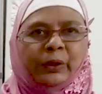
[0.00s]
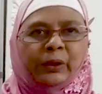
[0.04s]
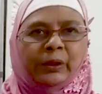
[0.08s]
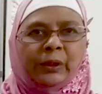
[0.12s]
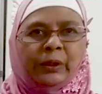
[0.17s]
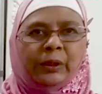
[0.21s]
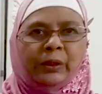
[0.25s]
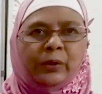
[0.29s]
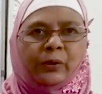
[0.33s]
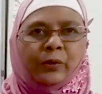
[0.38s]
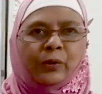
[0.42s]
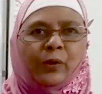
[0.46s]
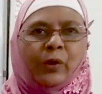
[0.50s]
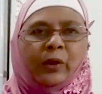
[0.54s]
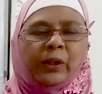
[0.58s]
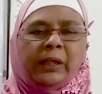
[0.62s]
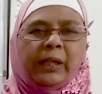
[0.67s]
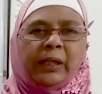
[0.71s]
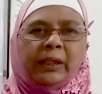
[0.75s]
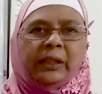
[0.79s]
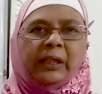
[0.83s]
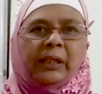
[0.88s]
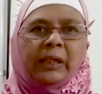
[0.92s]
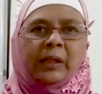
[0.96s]
So on that
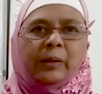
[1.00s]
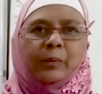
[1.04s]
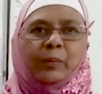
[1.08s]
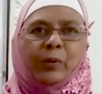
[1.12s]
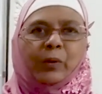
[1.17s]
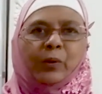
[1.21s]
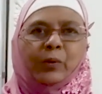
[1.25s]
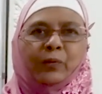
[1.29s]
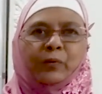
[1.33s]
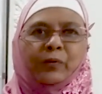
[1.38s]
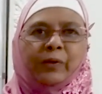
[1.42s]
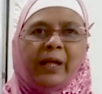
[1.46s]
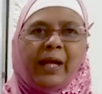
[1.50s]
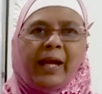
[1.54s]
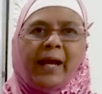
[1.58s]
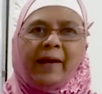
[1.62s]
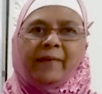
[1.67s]
keyboard we have the